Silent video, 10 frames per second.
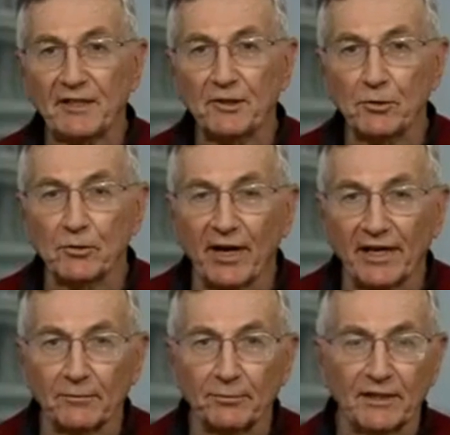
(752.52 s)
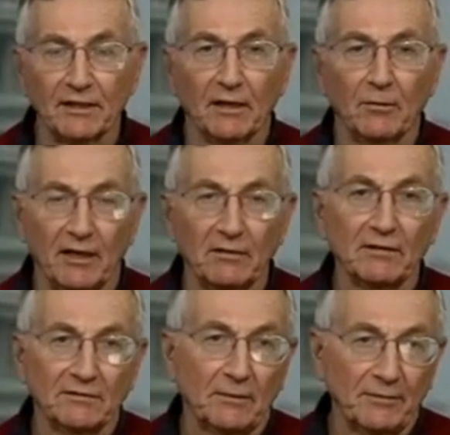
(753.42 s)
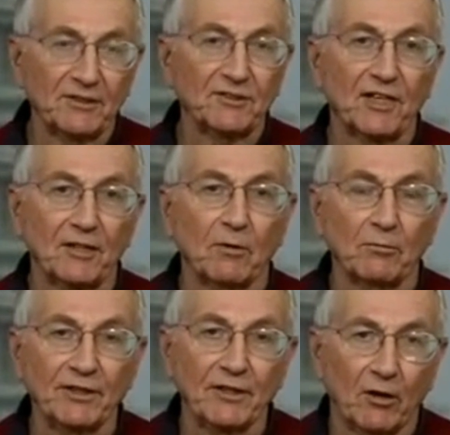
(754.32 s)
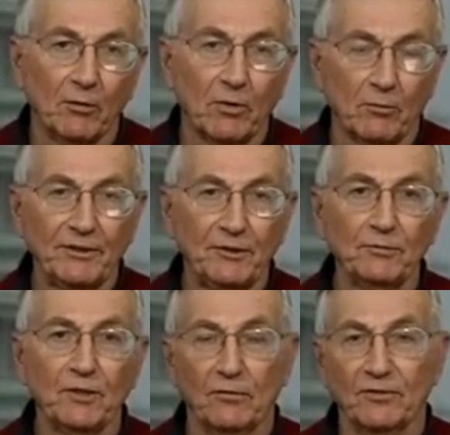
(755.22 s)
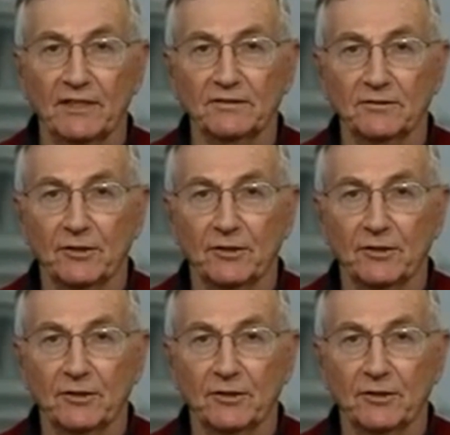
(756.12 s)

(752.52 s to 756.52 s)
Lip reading: can do about it. Let me just tell you what we know. What we do know is that